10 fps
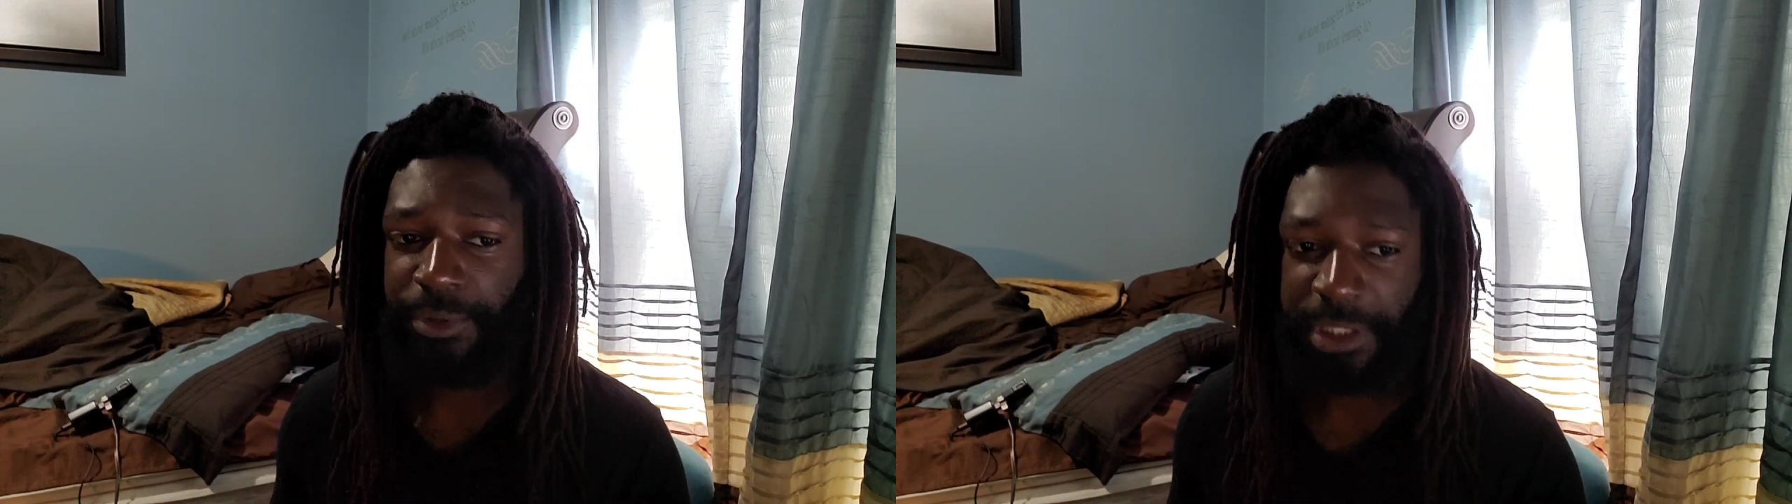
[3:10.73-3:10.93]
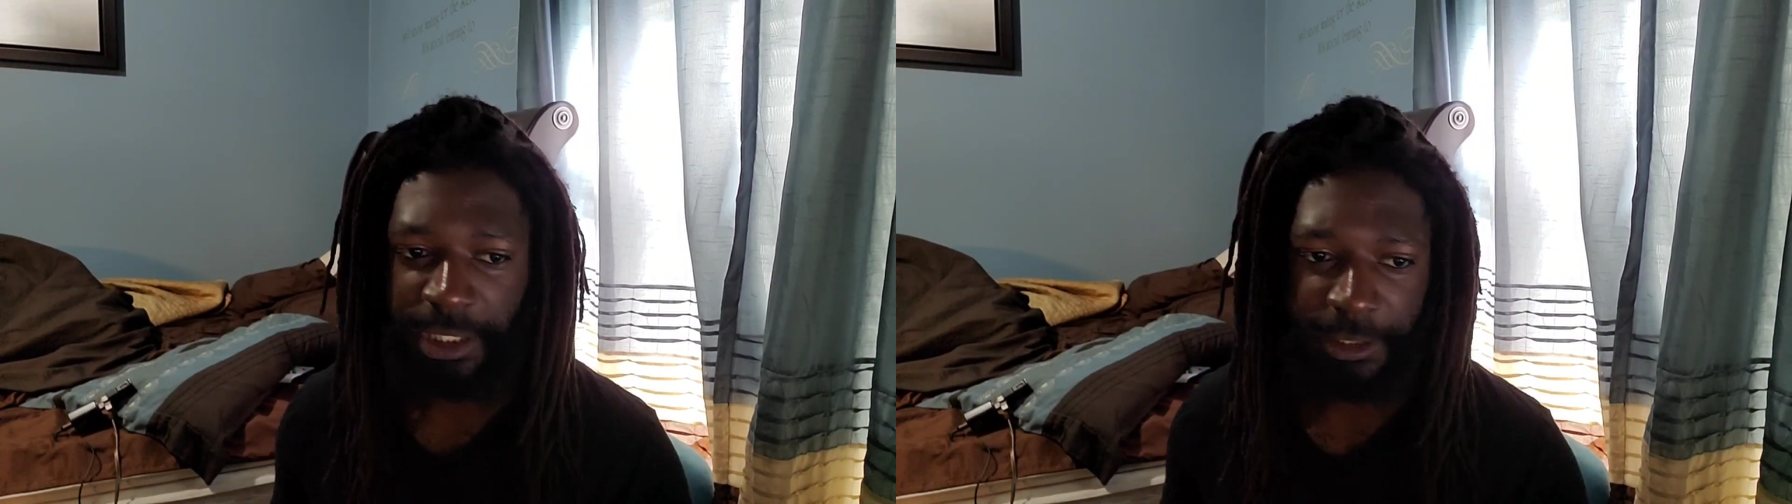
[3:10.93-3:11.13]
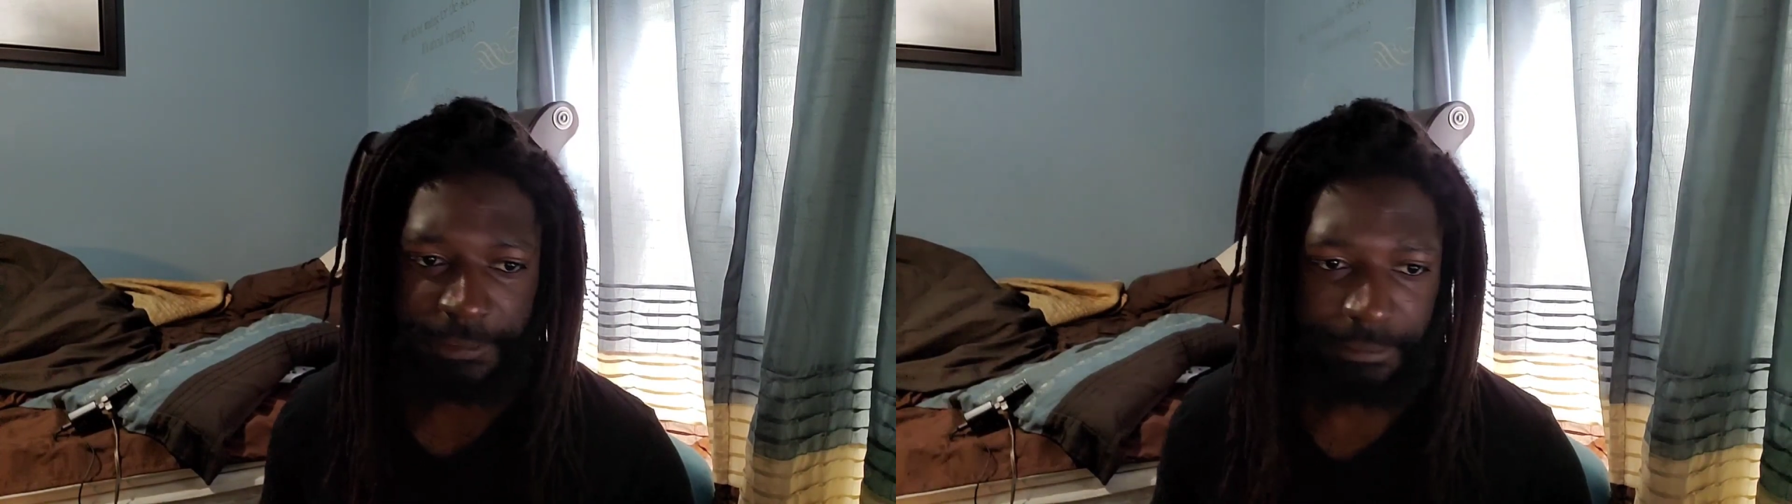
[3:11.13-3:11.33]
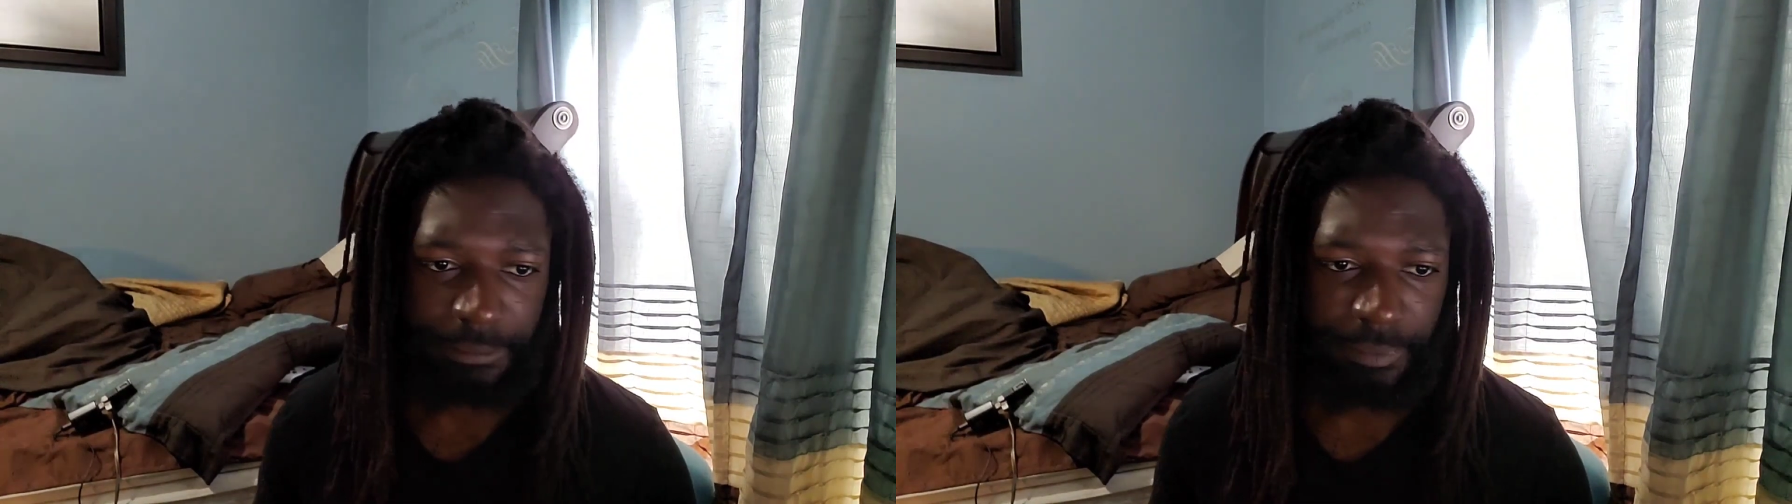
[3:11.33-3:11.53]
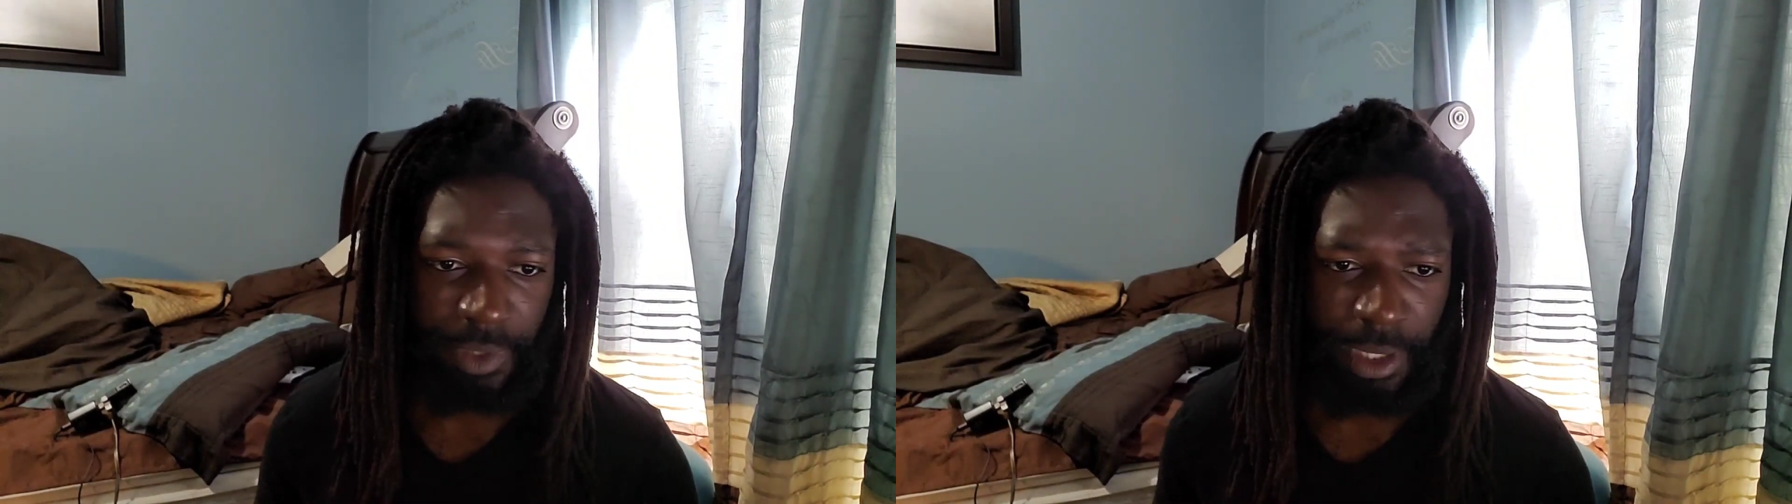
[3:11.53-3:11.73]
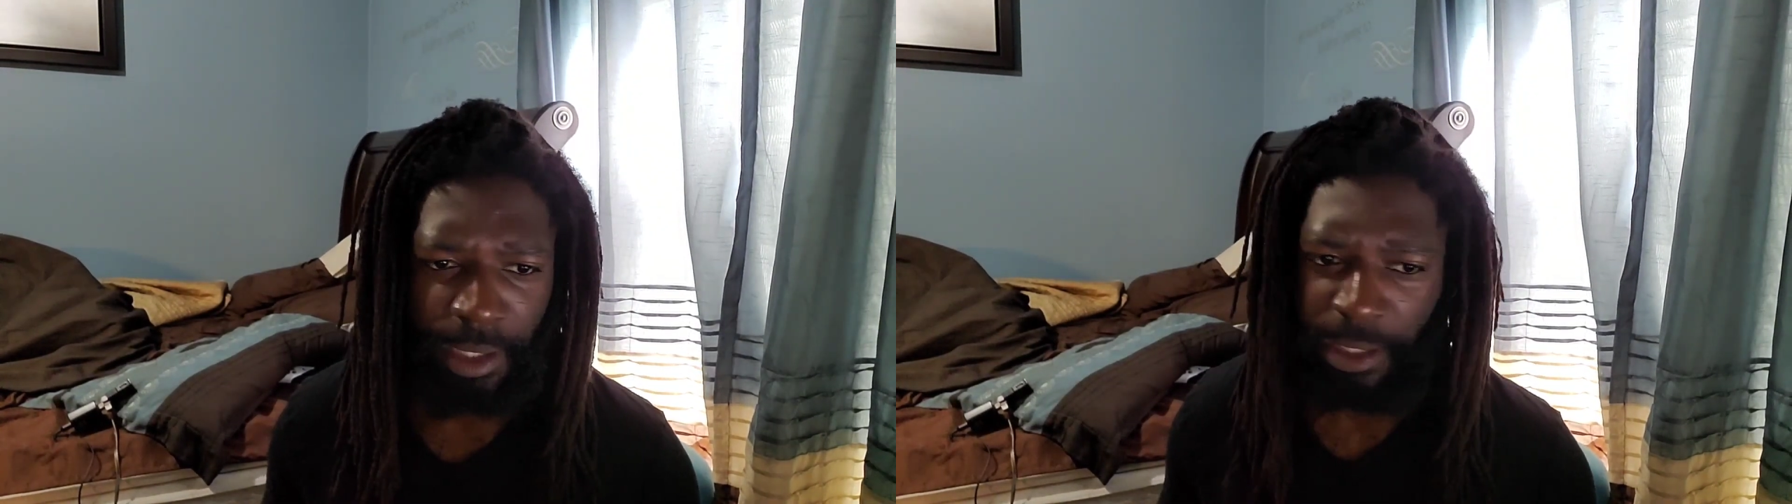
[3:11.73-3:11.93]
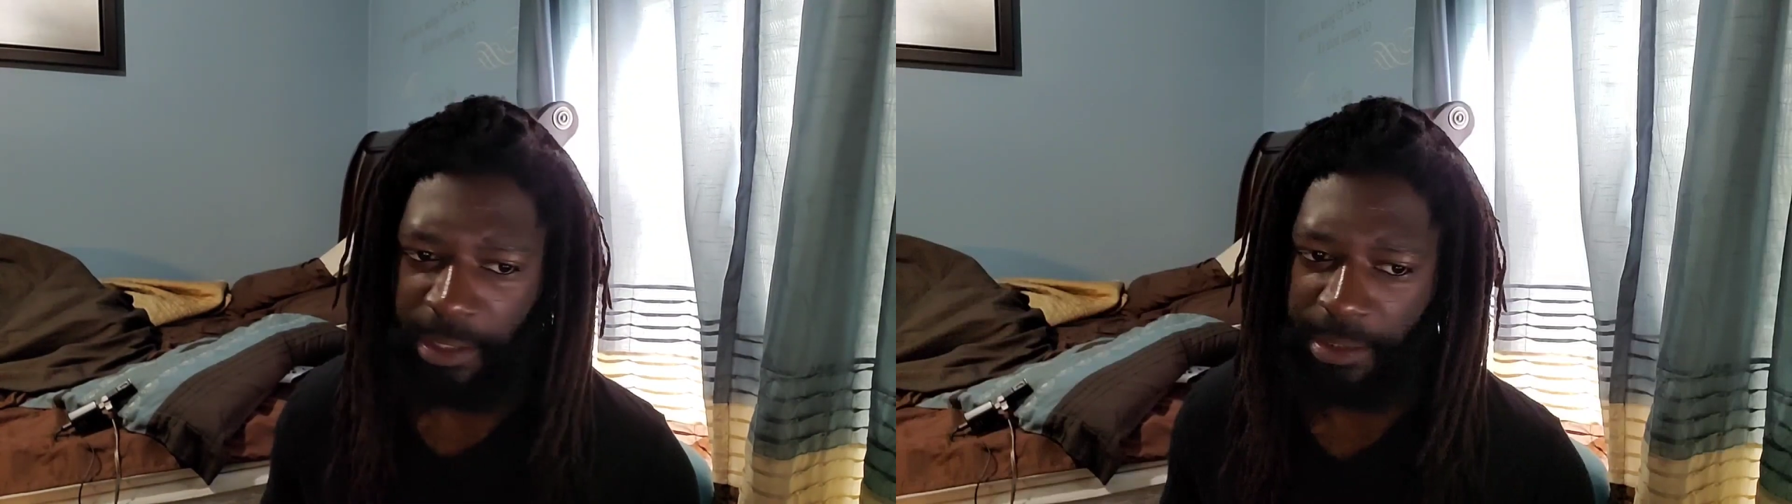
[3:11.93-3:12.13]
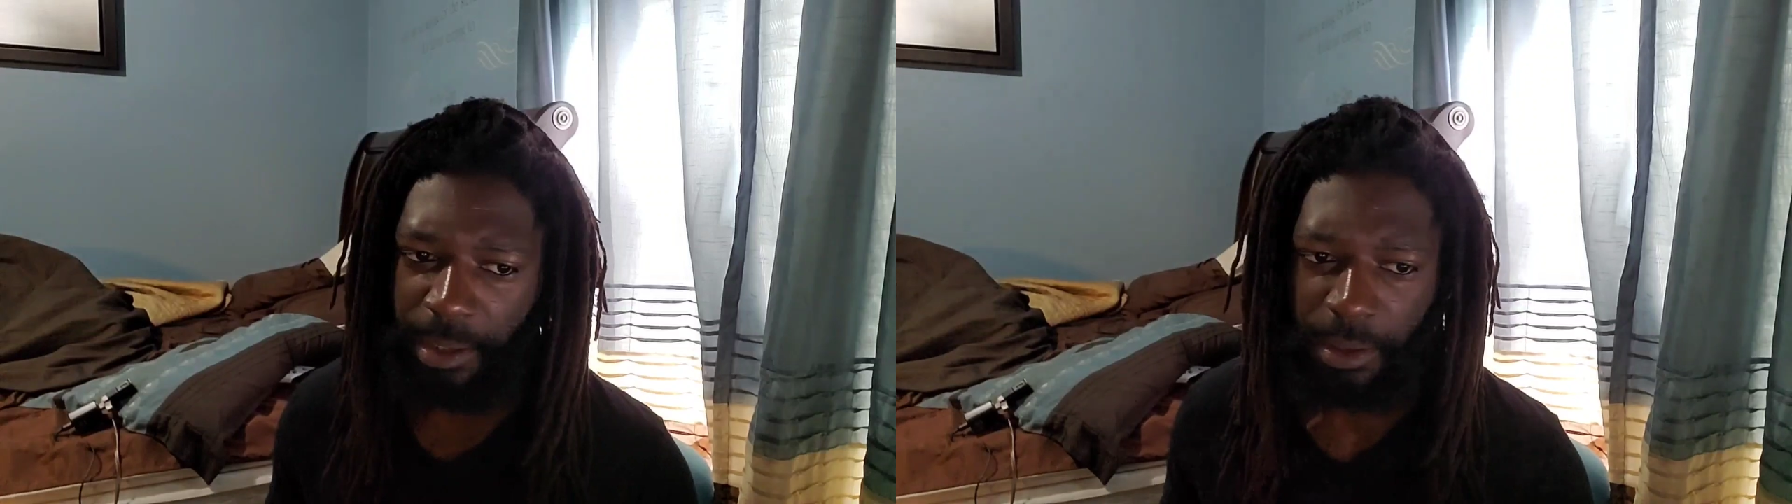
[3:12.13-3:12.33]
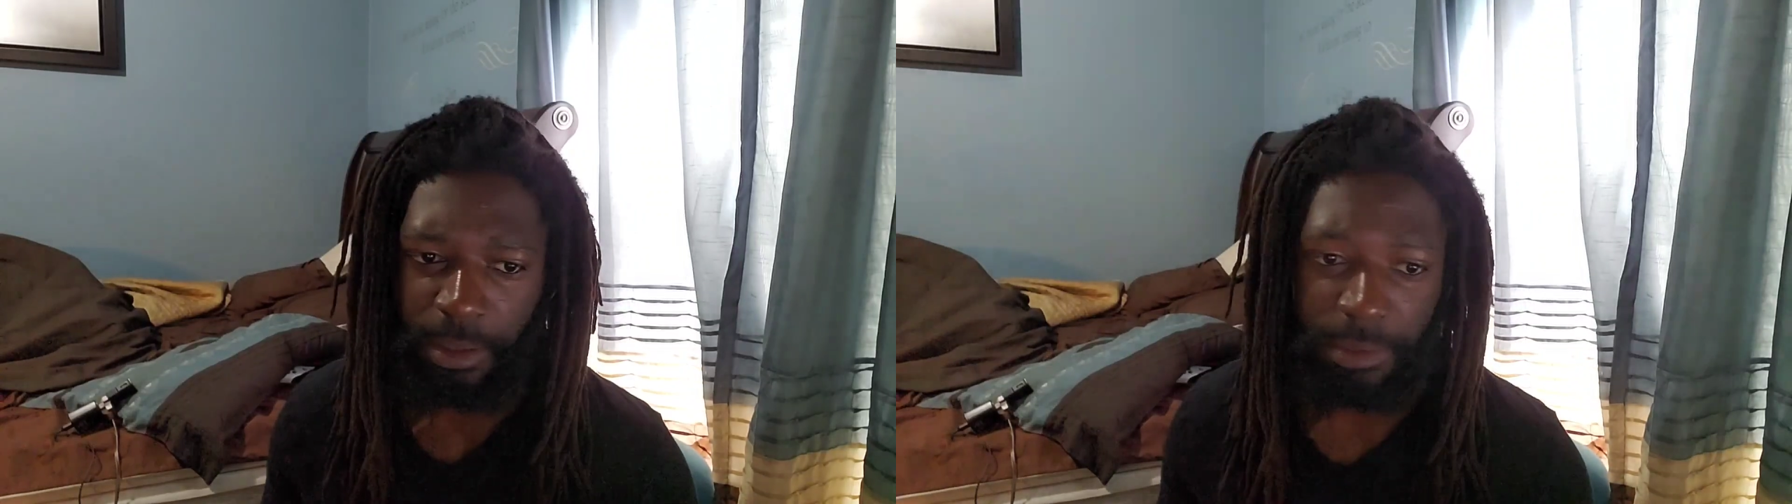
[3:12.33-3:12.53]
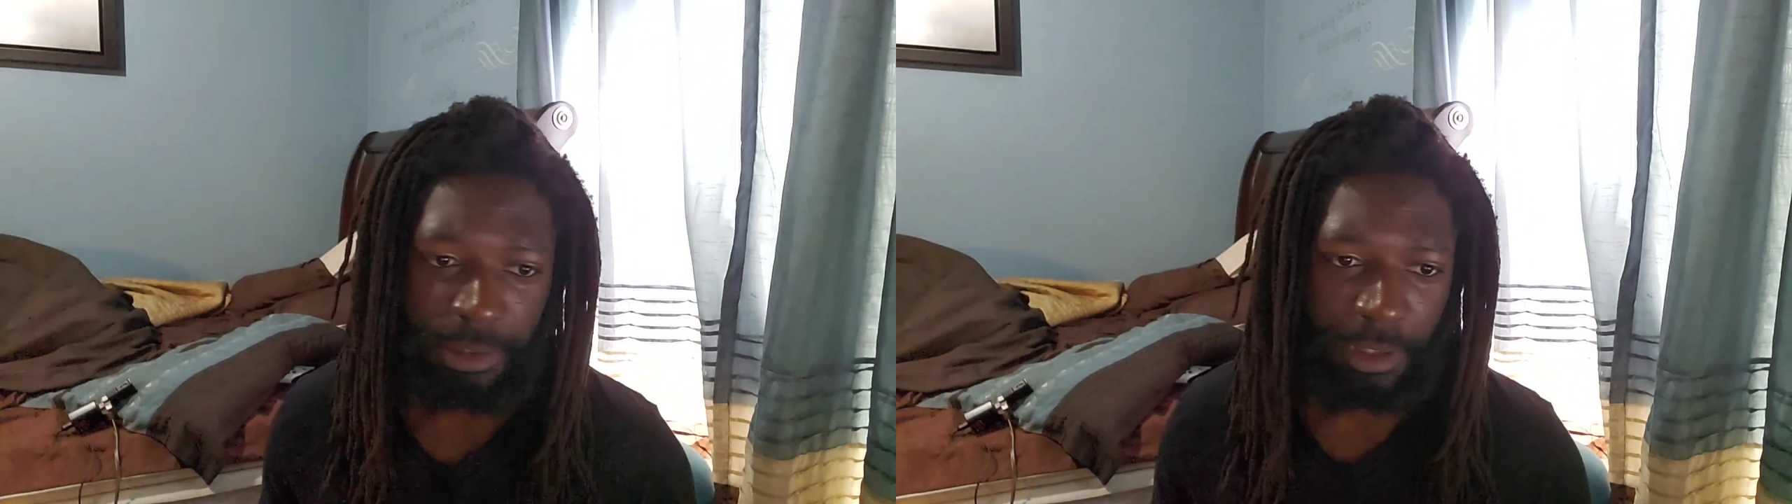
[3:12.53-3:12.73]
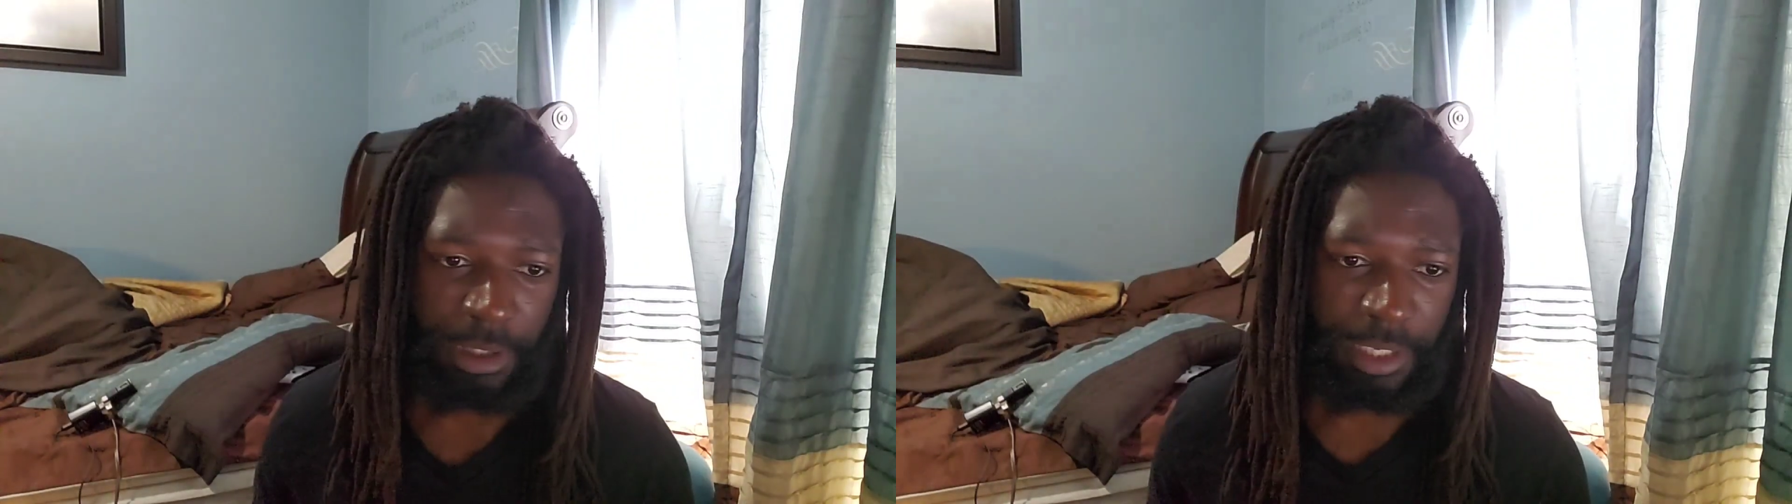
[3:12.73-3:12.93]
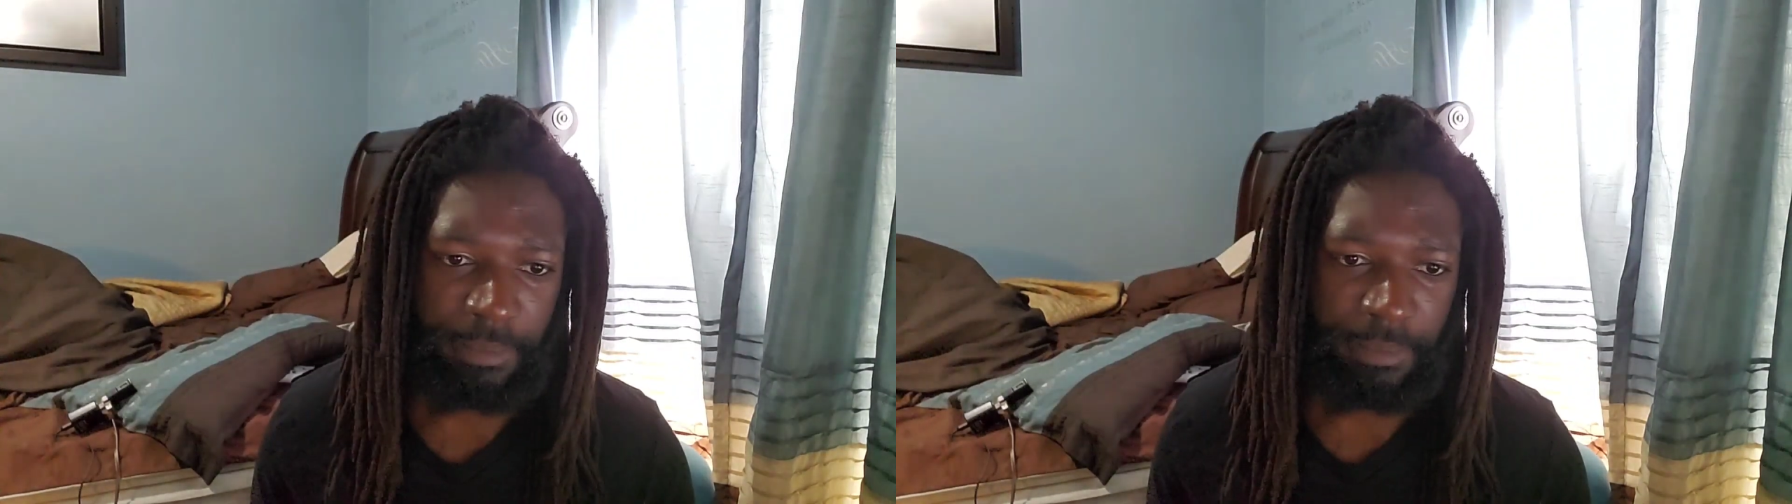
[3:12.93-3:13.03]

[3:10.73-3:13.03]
Chinn a tall, dark,